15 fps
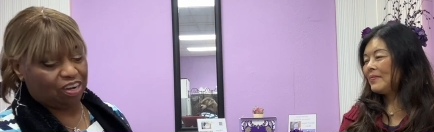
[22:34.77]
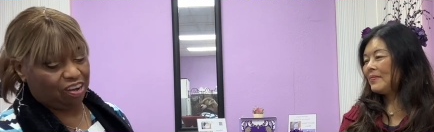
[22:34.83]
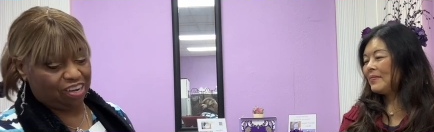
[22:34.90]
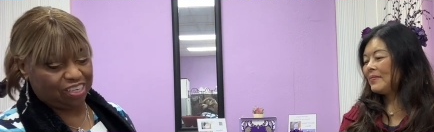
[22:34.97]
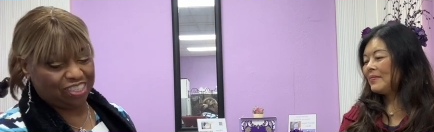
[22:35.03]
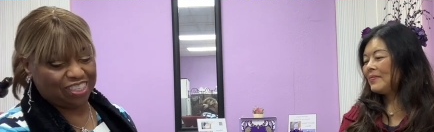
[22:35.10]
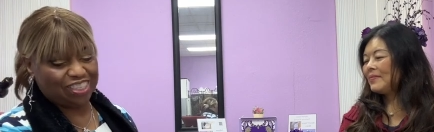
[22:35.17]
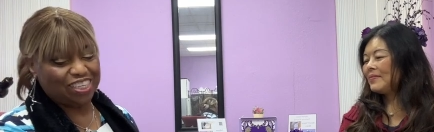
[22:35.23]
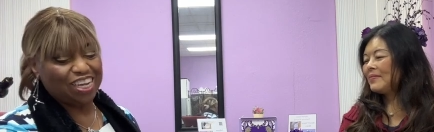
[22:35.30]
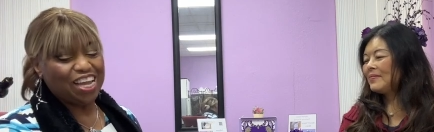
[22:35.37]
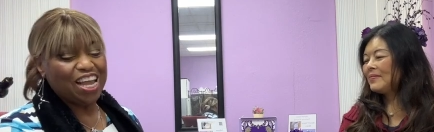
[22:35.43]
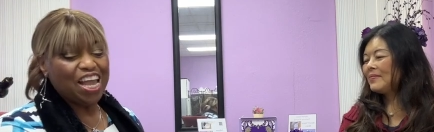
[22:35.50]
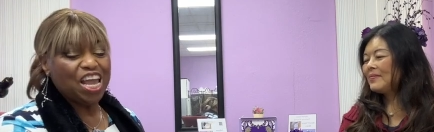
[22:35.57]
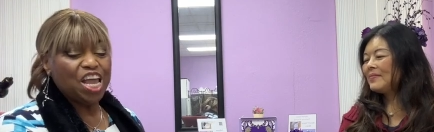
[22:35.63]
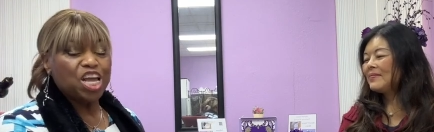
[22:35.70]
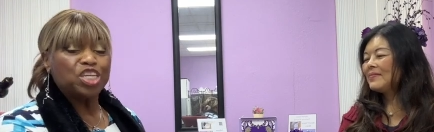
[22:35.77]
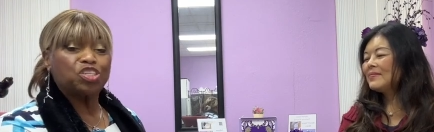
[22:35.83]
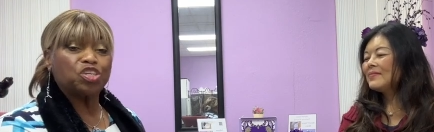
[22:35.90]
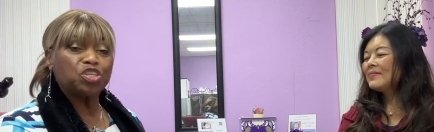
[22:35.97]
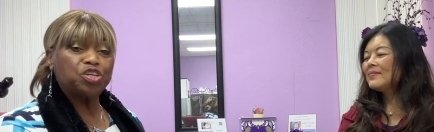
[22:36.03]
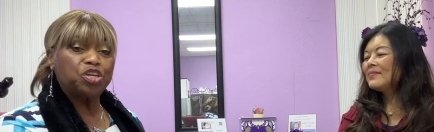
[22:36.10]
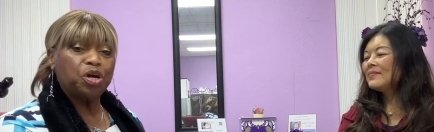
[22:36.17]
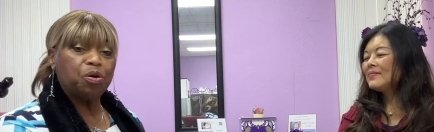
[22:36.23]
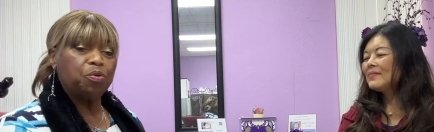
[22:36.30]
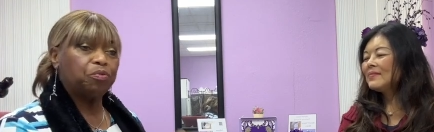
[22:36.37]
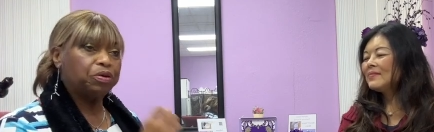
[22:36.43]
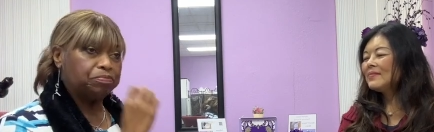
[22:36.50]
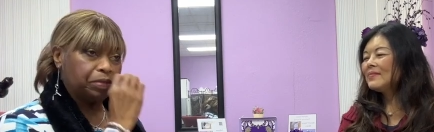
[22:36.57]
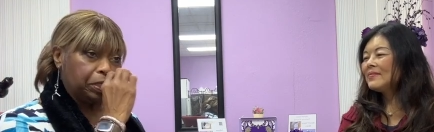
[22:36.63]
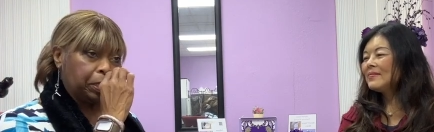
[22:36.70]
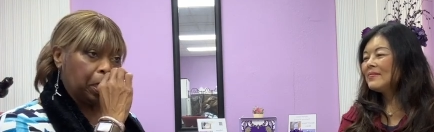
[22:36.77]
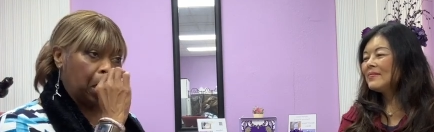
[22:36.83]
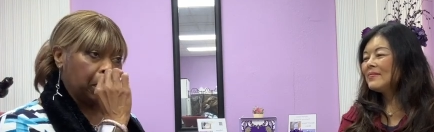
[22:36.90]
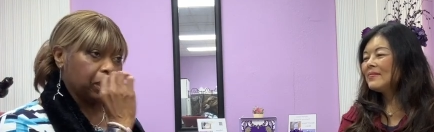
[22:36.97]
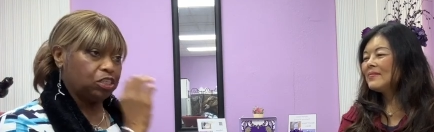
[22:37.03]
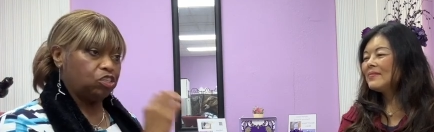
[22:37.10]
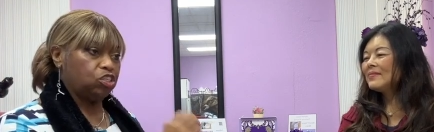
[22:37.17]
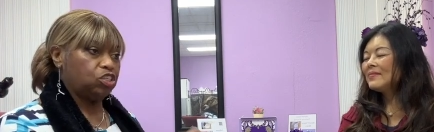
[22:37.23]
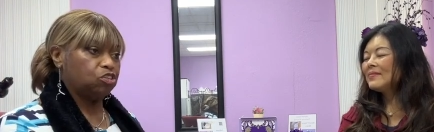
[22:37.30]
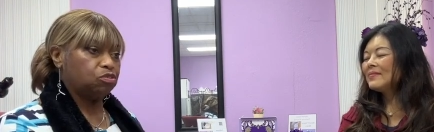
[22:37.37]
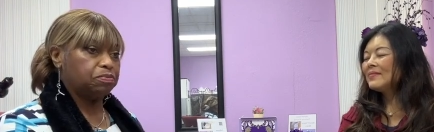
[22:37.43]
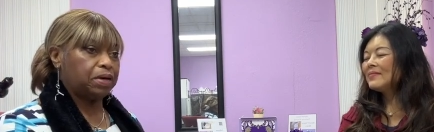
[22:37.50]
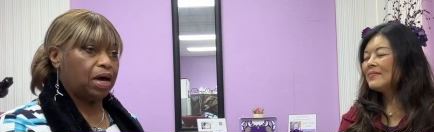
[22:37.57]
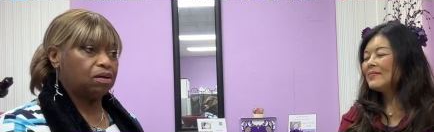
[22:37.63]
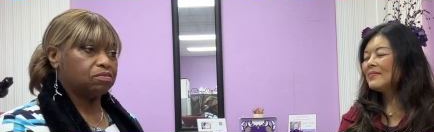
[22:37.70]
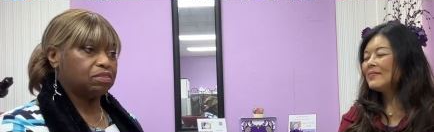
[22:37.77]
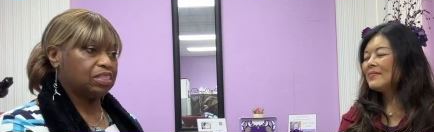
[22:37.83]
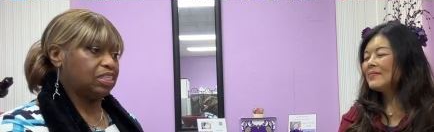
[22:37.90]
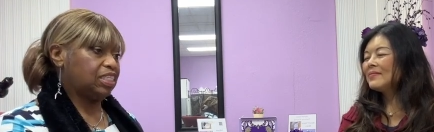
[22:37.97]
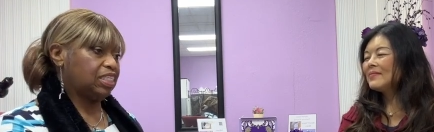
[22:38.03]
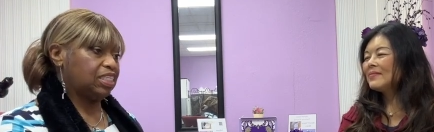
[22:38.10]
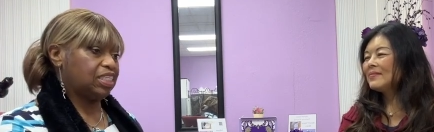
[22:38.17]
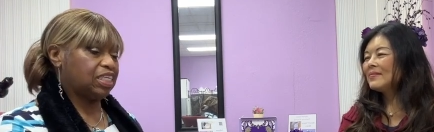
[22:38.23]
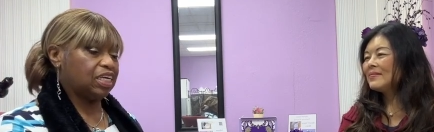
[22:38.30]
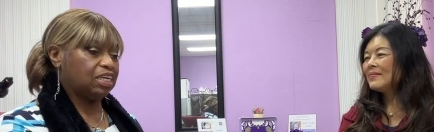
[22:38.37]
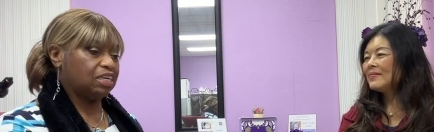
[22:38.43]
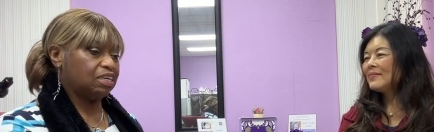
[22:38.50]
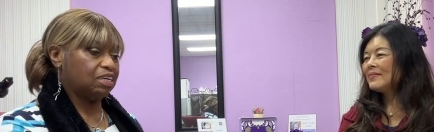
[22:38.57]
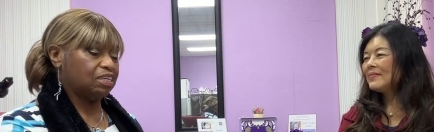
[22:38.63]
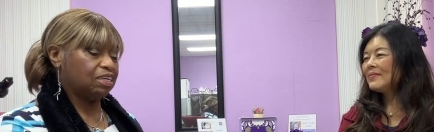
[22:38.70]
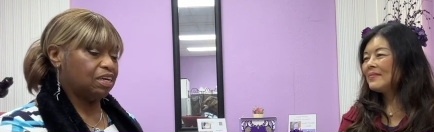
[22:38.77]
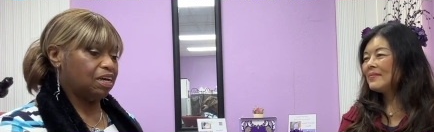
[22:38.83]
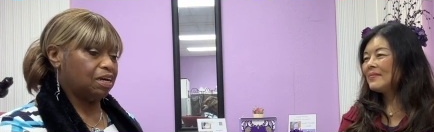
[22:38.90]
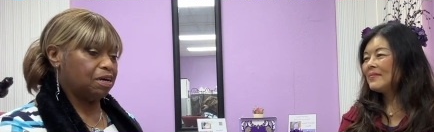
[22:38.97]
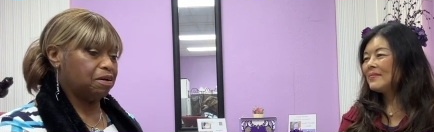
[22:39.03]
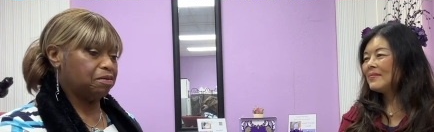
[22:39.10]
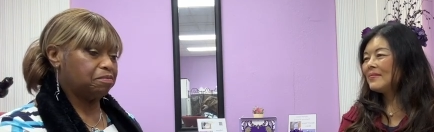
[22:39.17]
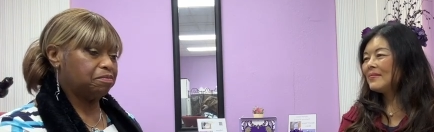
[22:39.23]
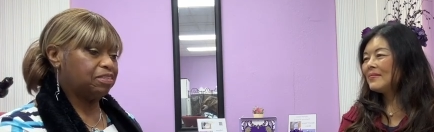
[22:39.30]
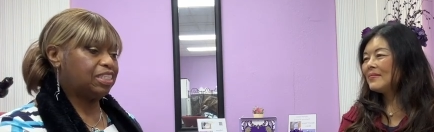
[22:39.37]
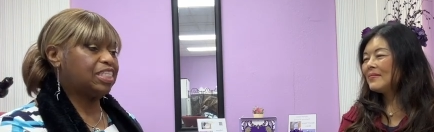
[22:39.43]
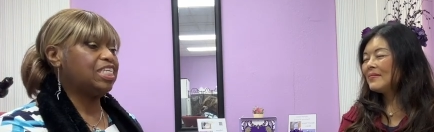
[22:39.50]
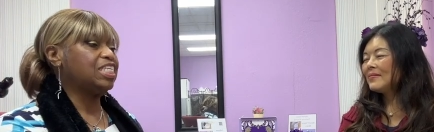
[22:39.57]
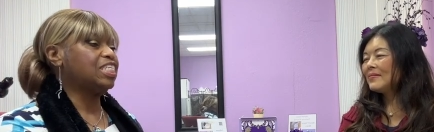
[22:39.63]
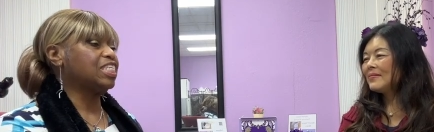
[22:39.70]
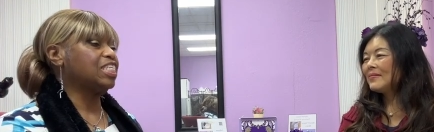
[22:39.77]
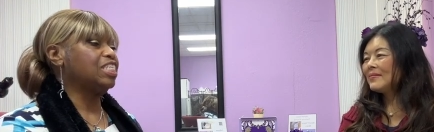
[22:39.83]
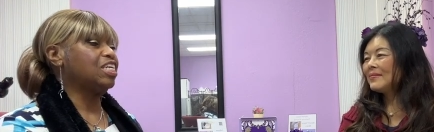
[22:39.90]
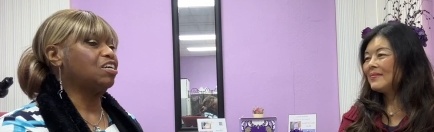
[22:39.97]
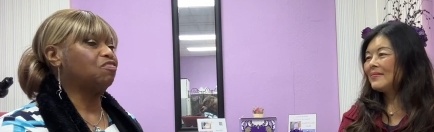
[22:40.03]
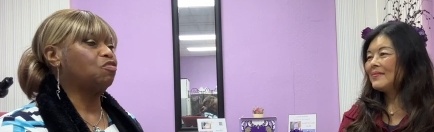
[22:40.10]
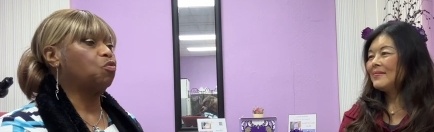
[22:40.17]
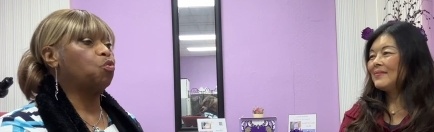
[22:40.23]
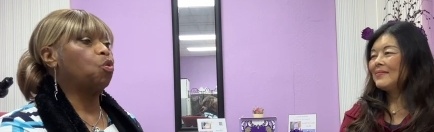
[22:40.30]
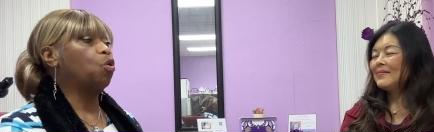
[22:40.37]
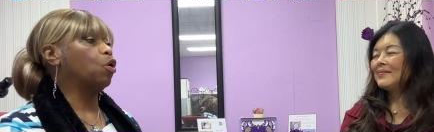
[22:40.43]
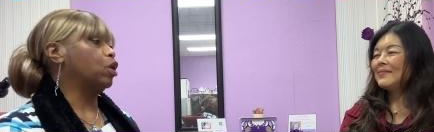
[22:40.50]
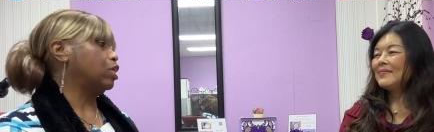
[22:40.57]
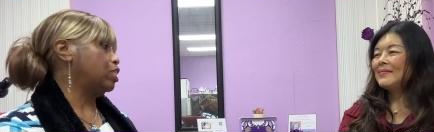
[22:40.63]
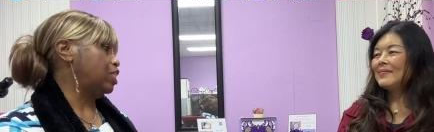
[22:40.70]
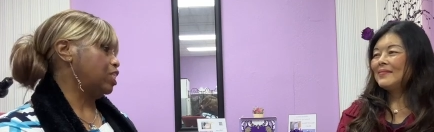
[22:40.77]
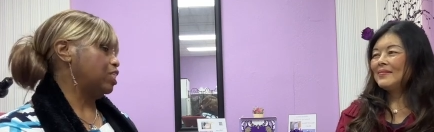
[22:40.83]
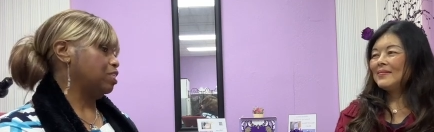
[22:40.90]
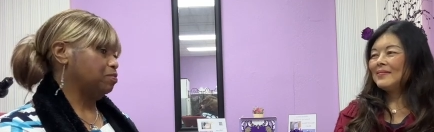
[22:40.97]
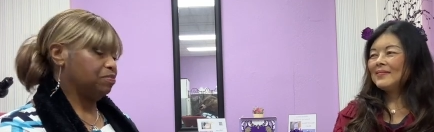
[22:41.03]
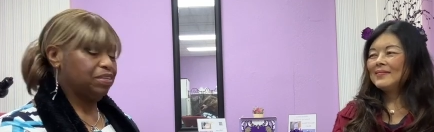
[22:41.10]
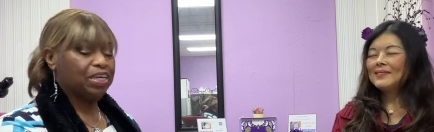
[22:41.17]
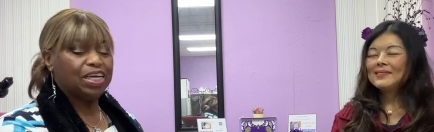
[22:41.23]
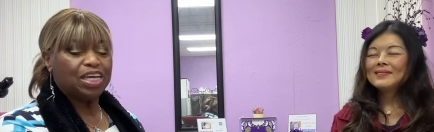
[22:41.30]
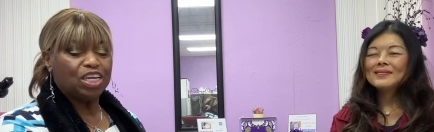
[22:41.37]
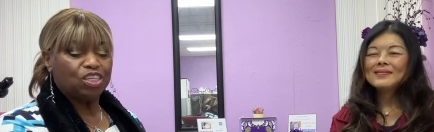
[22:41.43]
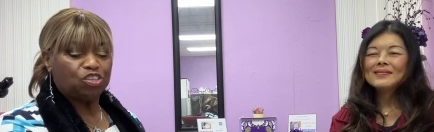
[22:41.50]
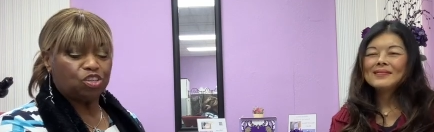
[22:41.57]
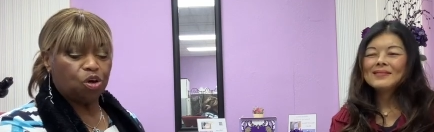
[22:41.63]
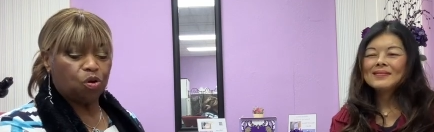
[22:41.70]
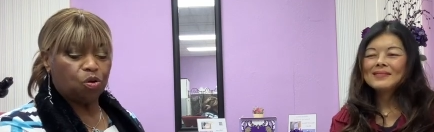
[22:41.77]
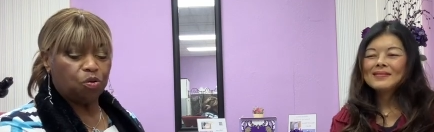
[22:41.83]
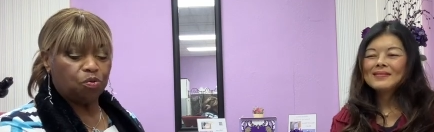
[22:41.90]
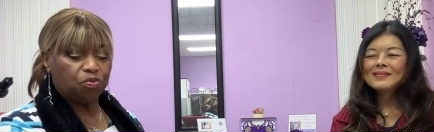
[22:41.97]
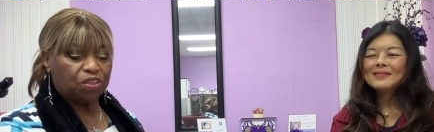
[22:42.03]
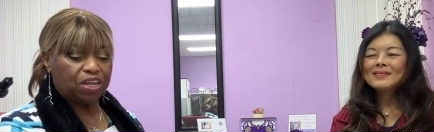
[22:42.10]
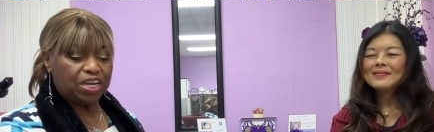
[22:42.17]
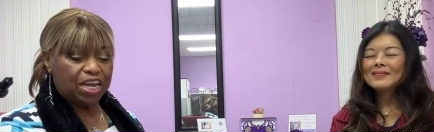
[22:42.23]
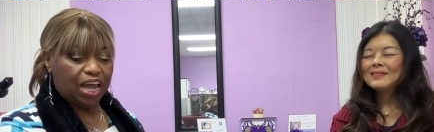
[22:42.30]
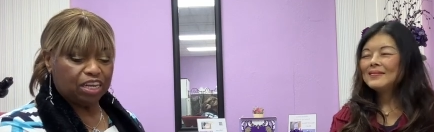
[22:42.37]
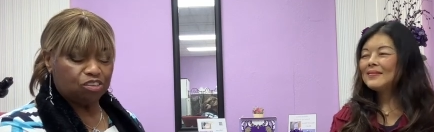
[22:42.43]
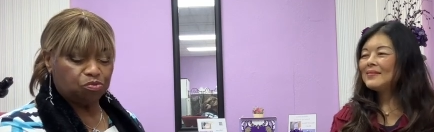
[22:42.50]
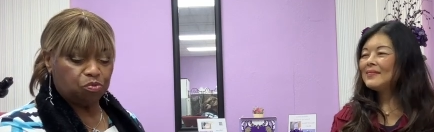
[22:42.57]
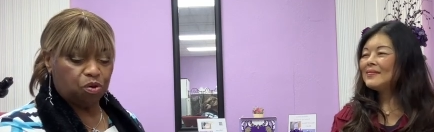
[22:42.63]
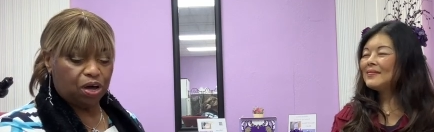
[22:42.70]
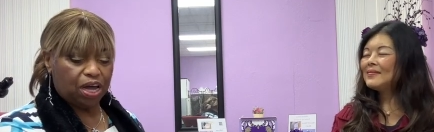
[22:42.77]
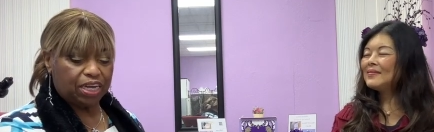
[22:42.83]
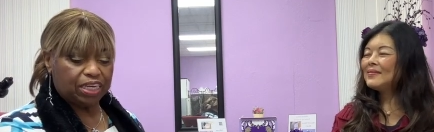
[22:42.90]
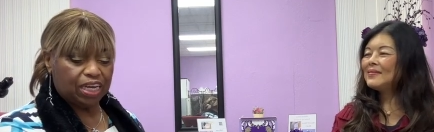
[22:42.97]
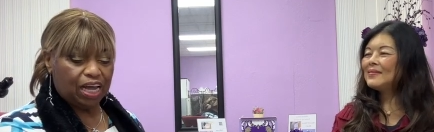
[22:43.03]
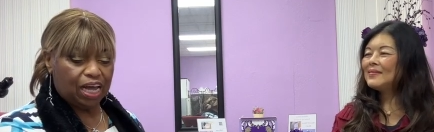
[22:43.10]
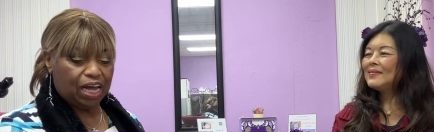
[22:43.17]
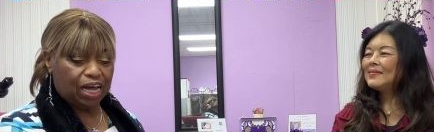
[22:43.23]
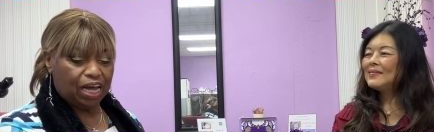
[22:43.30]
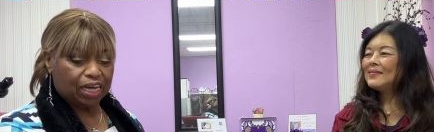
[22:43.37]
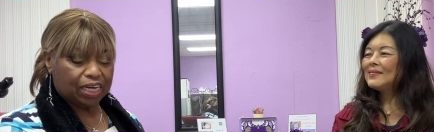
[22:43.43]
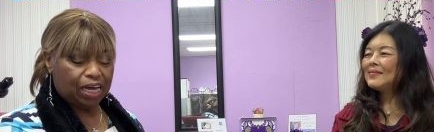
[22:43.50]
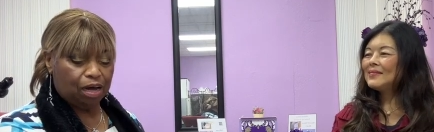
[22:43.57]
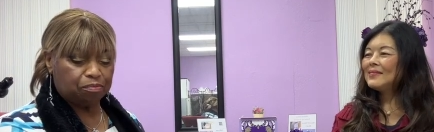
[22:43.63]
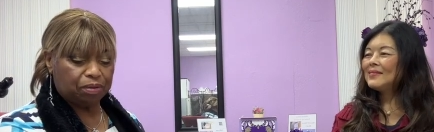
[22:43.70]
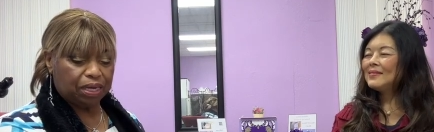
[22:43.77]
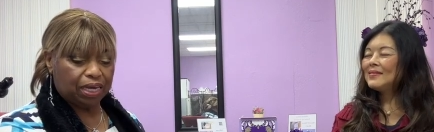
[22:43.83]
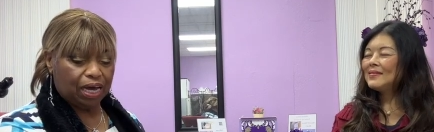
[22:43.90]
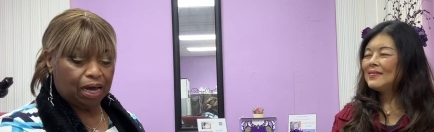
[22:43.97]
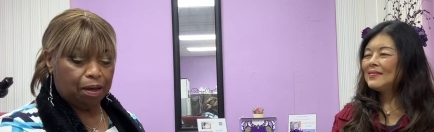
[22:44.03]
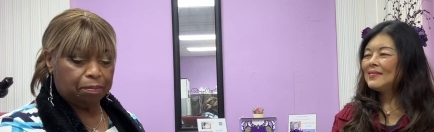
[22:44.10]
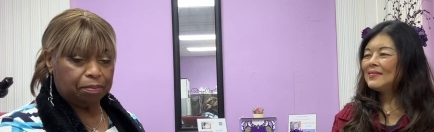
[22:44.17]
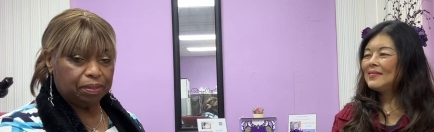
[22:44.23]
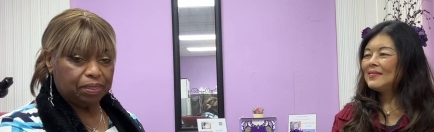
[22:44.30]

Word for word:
Speaker 1: on. So, you know, we've been talking to you about this is the um, season of award. So the next one uh, coming up